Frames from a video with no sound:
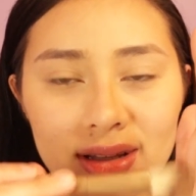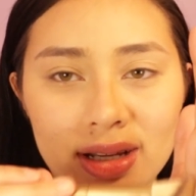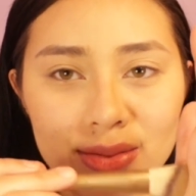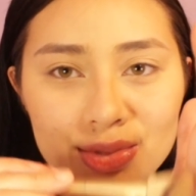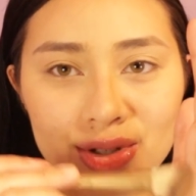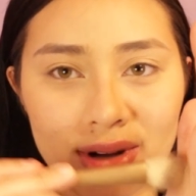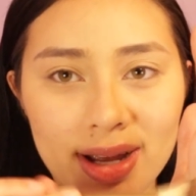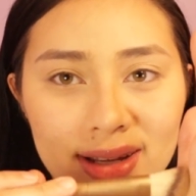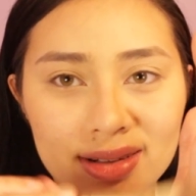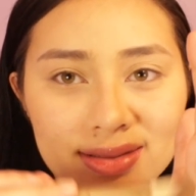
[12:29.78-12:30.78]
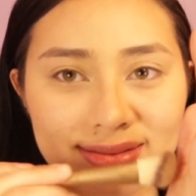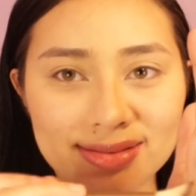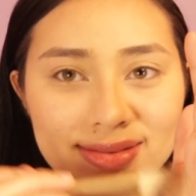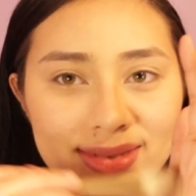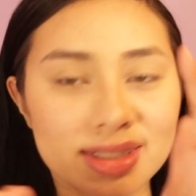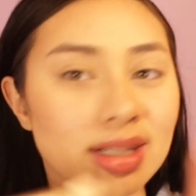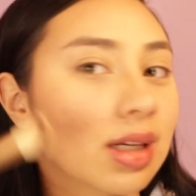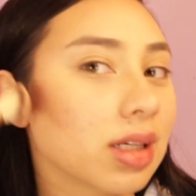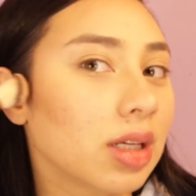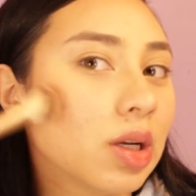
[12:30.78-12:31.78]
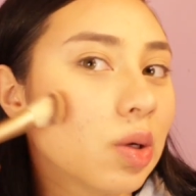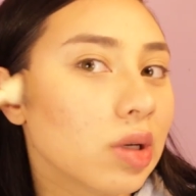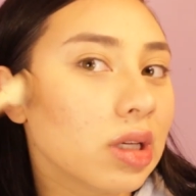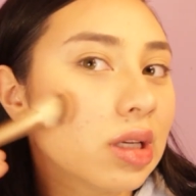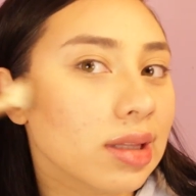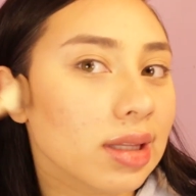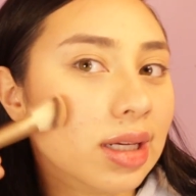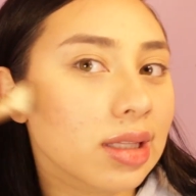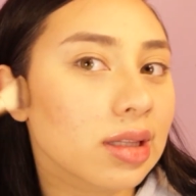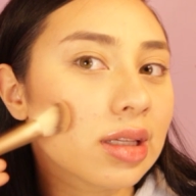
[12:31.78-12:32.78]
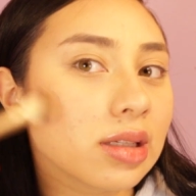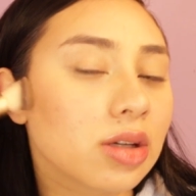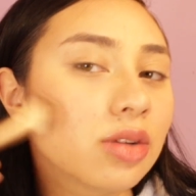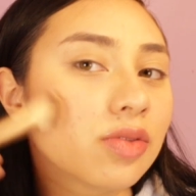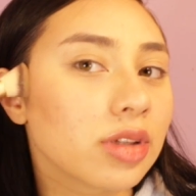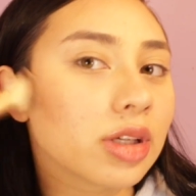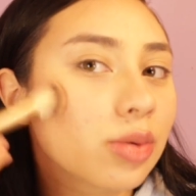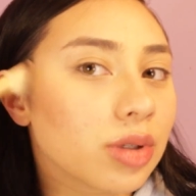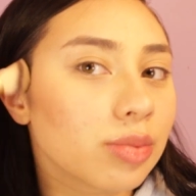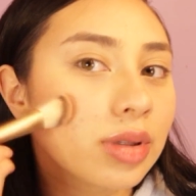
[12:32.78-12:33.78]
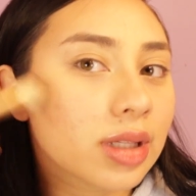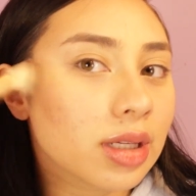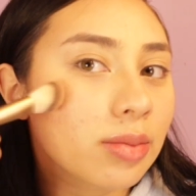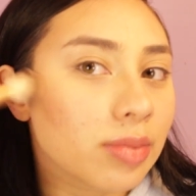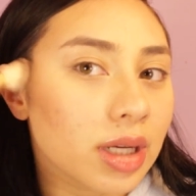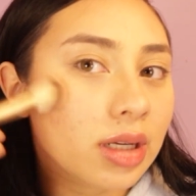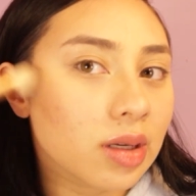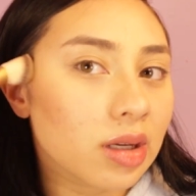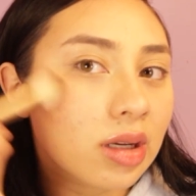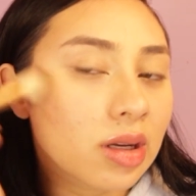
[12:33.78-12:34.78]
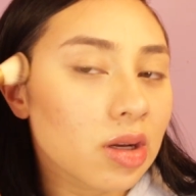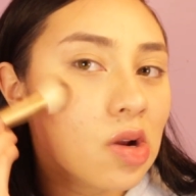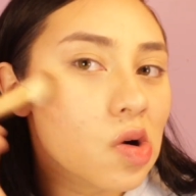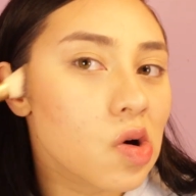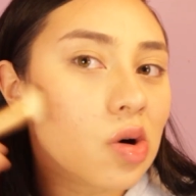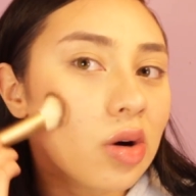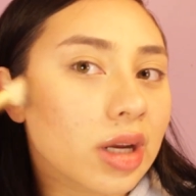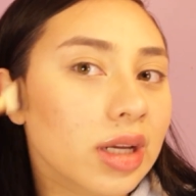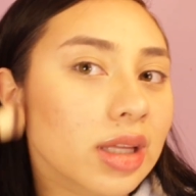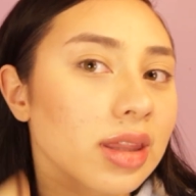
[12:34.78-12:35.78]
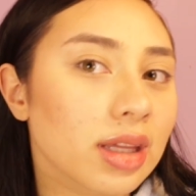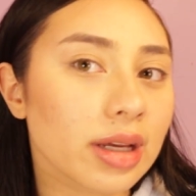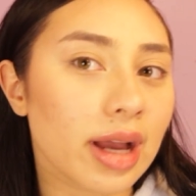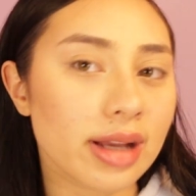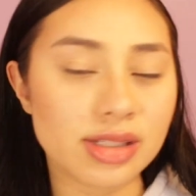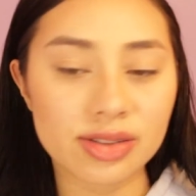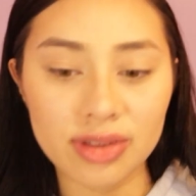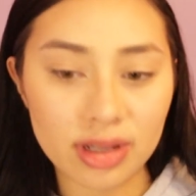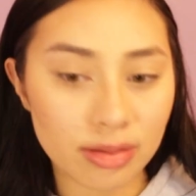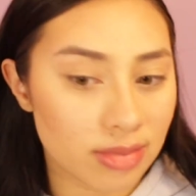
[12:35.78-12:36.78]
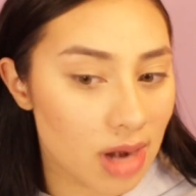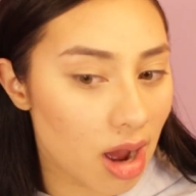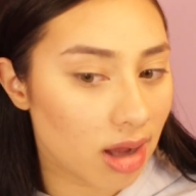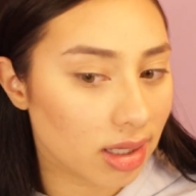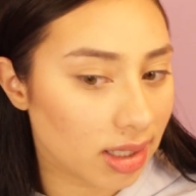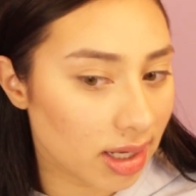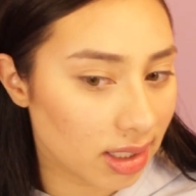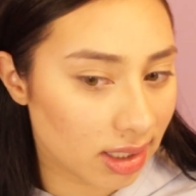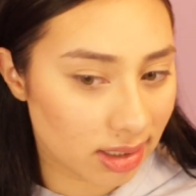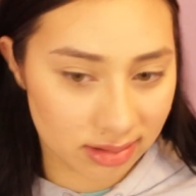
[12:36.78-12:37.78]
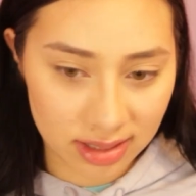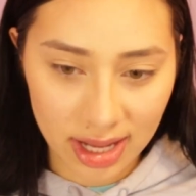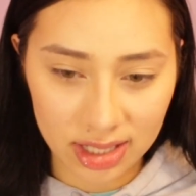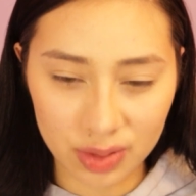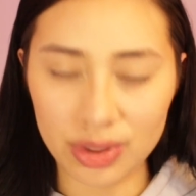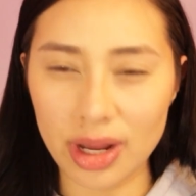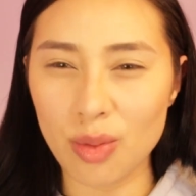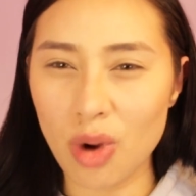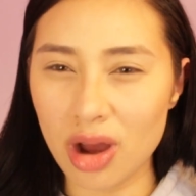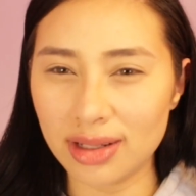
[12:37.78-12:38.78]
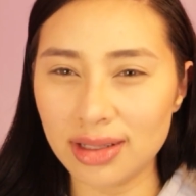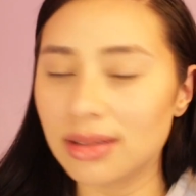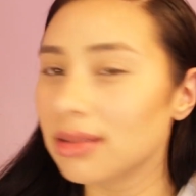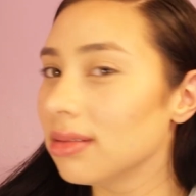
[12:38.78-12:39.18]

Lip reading: Like I'm trying to go in it lightly. Hopefully it would blend better or anything. I just feel like I'm not getting kind of what I wanted